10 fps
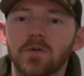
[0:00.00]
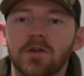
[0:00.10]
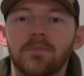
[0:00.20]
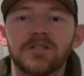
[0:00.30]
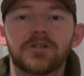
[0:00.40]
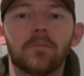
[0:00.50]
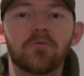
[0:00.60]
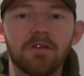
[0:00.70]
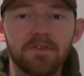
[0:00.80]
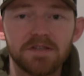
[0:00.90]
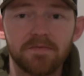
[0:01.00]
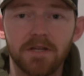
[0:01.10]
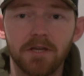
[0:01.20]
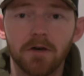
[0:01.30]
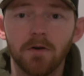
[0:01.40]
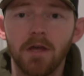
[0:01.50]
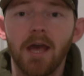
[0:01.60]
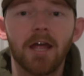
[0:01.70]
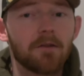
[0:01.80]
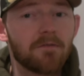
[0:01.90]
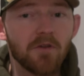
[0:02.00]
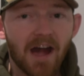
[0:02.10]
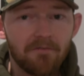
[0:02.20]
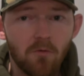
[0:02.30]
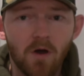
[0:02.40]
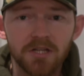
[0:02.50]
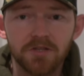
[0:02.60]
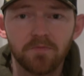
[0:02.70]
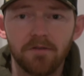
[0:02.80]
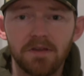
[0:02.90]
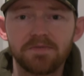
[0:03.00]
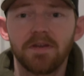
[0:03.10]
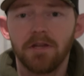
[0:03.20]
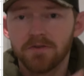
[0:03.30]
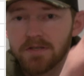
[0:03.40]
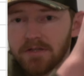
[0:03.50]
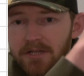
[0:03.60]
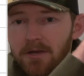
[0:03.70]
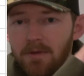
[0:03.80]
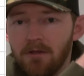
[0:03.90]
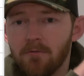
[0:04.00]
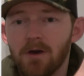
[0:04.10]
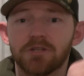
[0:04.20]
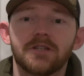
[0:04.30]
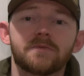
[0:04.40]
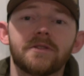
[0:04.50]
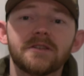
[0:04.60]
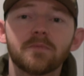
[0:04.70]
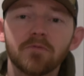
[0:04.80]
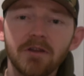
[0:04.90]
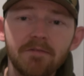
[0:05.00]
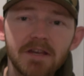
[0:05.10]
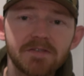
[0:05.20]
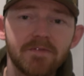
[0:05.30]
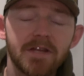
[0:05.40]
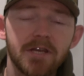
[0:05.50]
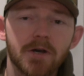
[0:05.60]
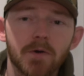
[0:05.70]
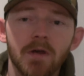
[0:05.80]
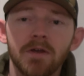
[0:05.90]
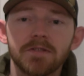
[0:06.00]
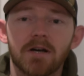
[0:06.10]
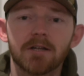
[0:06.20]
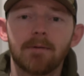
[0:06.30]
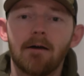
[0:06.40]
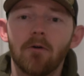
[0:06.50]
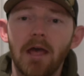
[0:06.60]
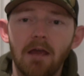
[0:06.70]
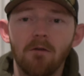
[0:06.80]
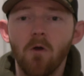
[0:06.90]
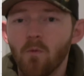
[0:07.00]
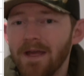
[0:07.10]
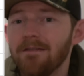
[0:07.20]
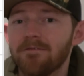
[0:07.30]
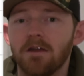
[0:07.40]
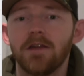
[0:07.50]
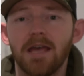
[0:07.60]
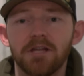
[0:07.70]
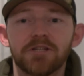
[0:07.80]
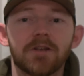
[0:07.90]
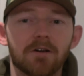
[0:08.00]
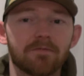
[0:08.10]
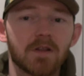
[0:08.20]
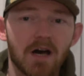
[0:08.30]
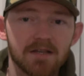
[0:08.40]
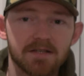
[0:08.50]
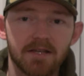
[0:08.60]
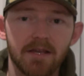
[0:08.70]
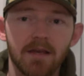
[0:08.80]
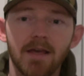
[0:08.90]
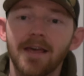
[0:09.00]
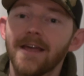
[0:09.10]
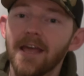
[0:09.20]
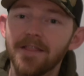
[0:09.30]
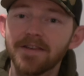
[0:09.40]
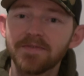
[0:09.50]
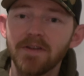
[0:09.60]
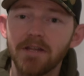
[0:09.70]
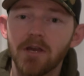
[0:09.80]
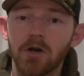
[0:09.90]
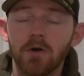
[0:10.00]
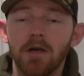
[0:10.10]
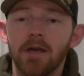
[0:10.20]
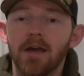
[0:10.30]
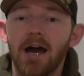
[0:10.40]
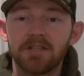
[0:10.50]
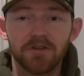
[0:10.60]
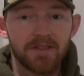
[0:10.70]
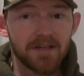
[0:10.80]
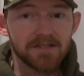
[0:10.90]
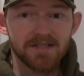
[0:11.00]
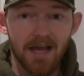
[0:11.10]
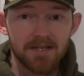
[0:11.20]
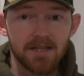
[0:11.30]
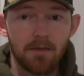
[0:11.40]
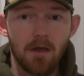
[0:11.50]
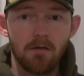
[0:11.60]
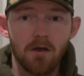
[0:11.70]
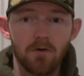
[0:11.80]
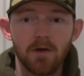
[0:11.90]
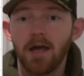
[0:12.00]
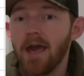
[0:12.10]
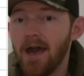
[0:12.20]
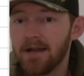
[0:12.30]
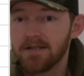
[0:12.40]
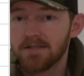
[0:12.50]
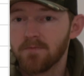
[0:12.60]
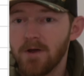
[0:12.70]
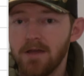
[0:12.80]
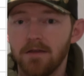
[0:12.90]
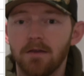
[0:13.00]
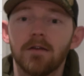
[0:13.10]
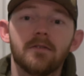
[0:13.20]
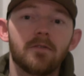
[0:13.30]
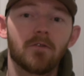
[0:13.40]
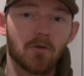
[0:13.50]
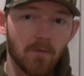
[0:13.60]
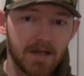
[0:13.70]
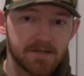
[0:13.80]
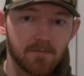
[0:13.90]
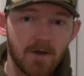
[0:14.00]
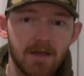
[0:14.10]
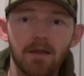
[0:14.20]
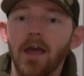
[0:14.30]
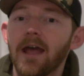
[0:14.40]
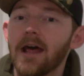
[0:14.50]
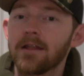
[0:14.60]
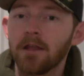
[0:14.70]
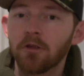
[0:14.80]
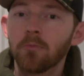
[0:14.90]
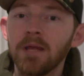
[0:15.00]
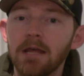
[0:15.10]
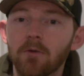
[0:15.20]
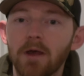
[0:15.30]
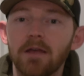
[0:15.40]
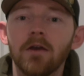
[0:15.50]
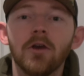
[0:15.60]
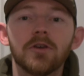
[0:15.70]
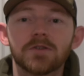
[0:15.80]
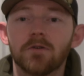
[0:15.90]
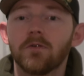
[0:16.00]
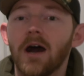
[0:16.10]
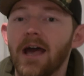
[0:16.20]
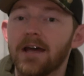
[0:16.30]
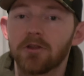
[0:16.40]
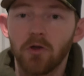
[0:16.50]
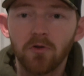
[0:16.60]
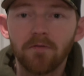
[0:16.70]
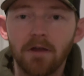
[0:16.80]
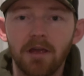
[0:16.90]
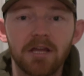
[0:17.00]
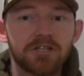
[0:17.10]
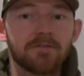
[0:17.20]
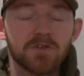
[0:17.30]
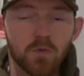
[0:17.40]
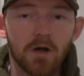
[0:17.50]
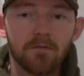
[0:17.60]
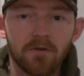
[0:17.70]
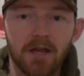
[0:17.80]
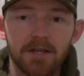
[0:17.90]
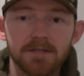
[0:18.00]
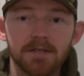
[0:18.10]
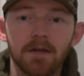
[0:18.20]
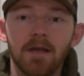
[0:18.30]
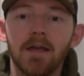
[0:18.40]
want to mention a previous video, and if you haven't watched the previous videos, click up here and watch this one. This previous video talked about arrow weight variation on velocity. In this video, I took the exact same arrow, added some weight, took away some weight, and had an intermediate weight, so I had a total variation of 12 grains.